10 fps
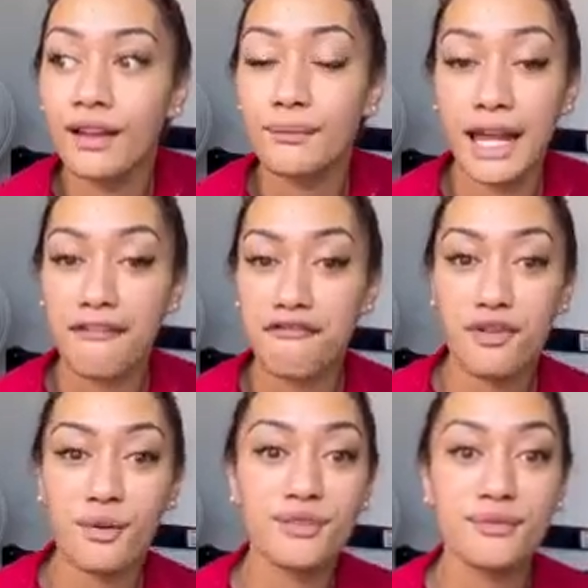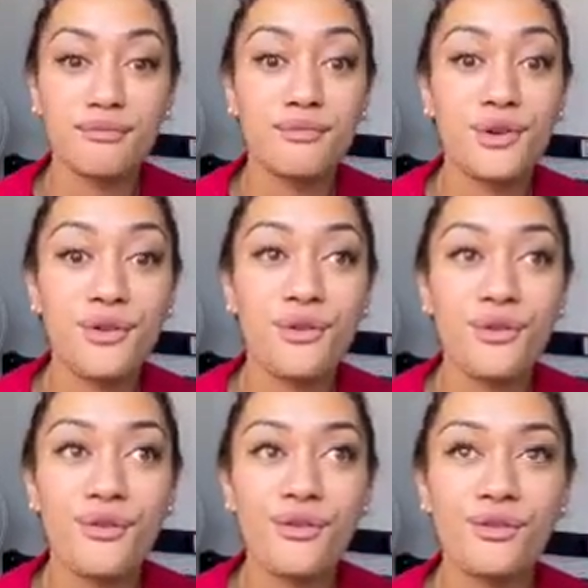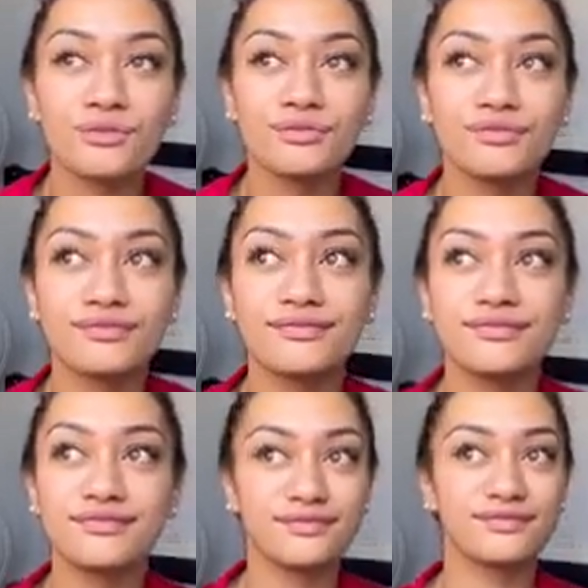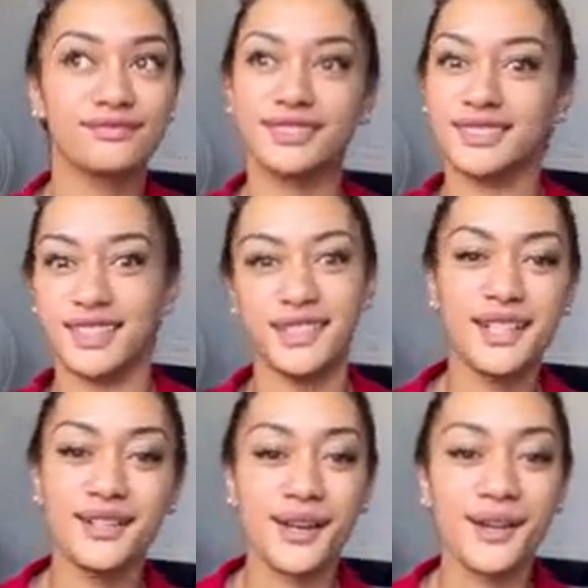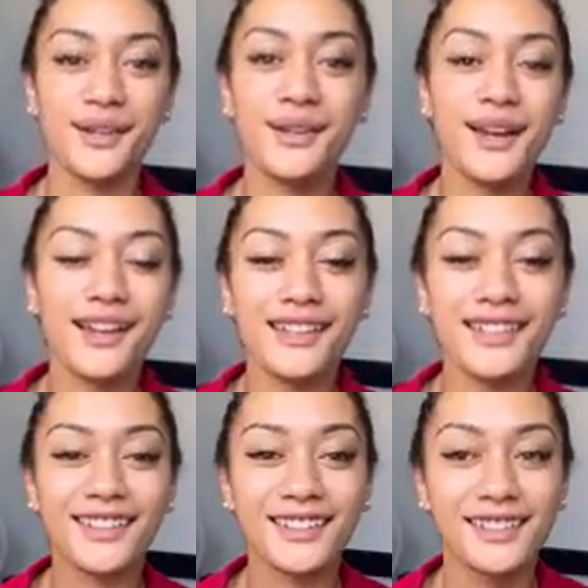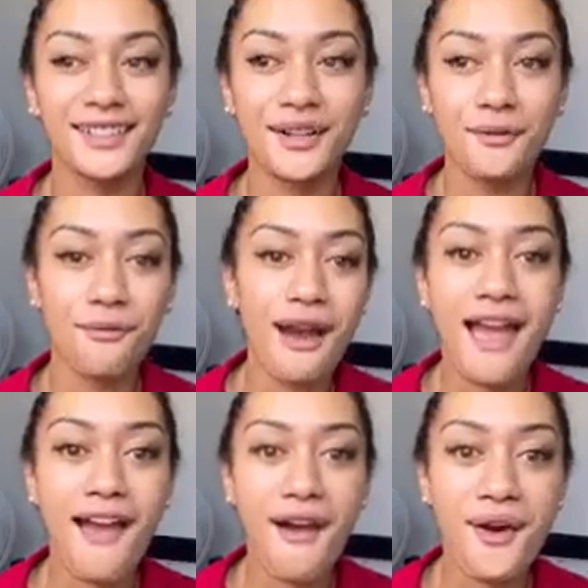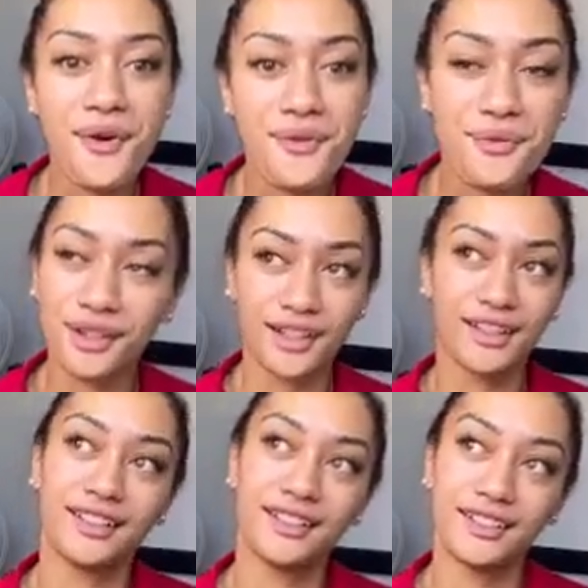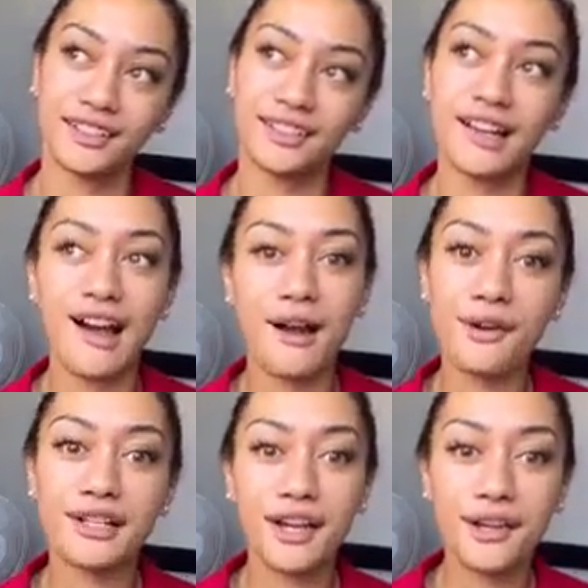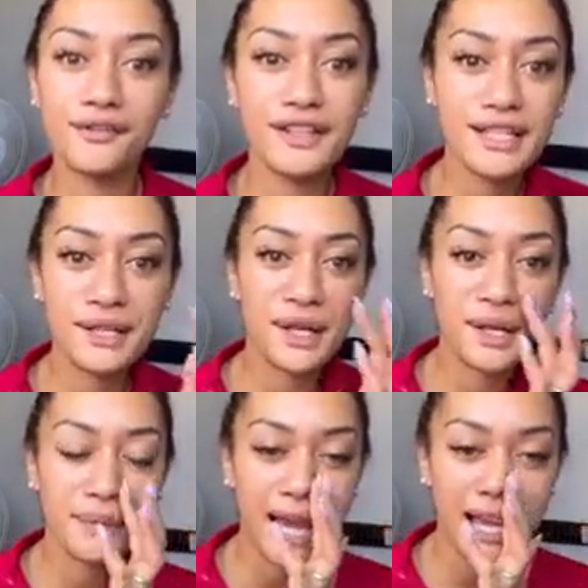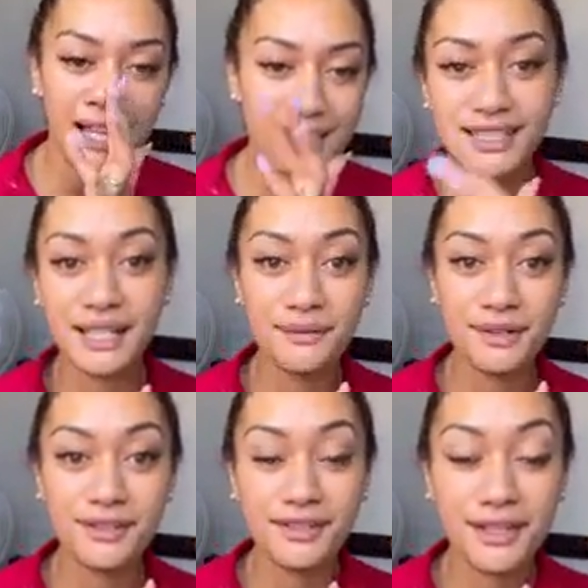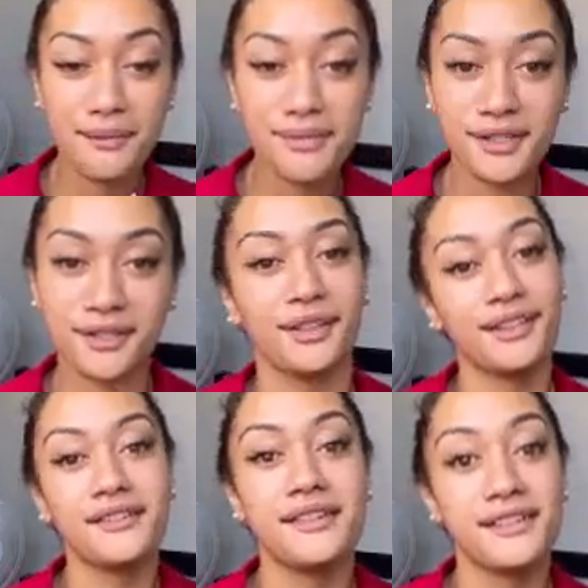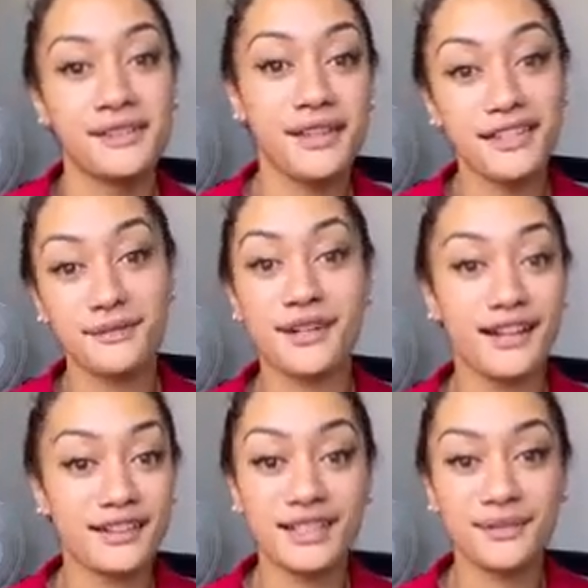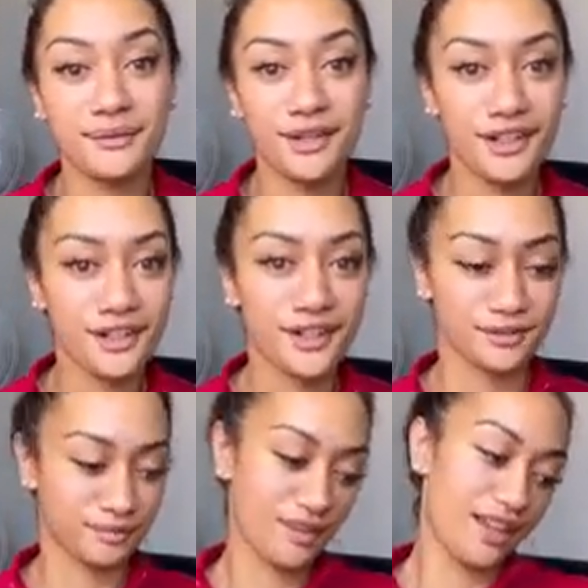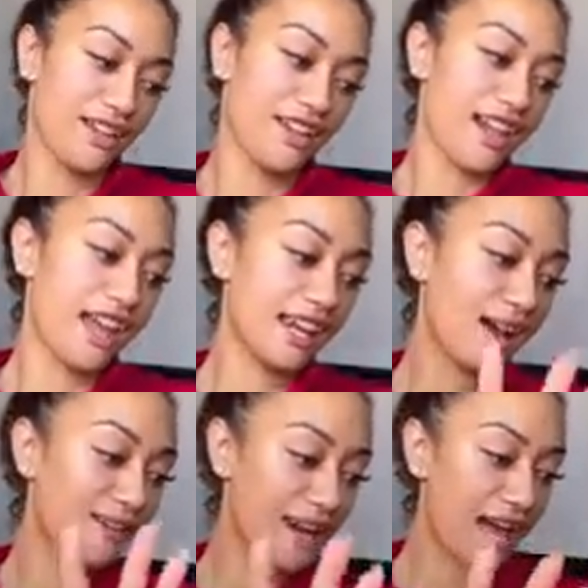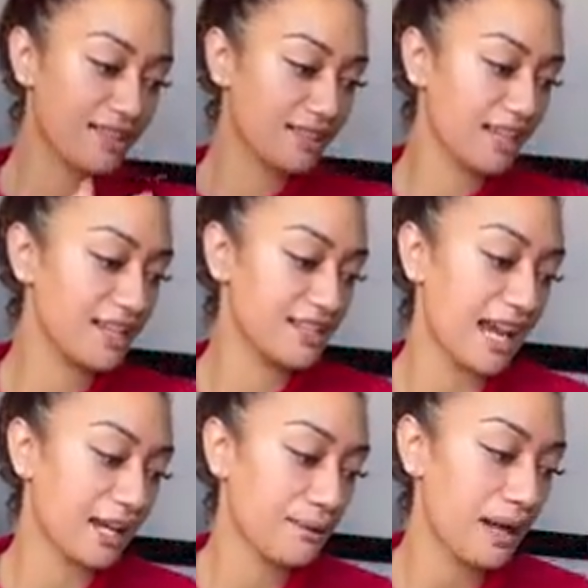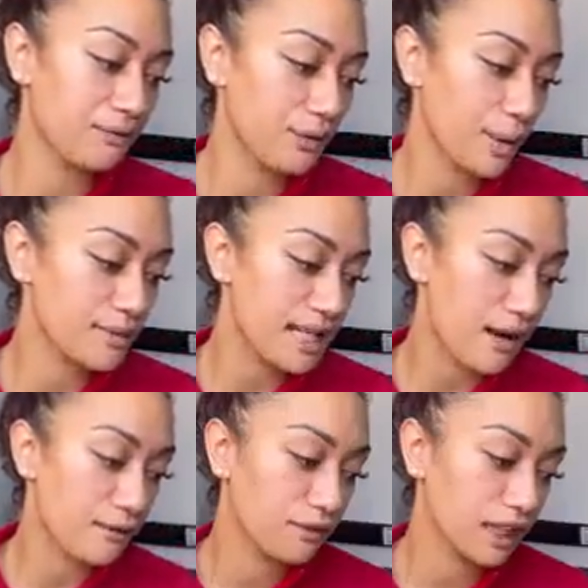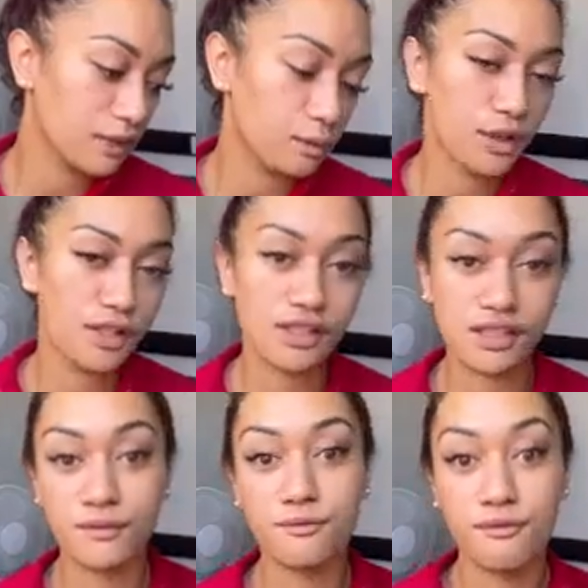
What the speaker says: platforms more, I don't know, like, wow, I want to go visit her page, see what she's up to. So that's what I need to work on. And our last key takeaway from Delvine was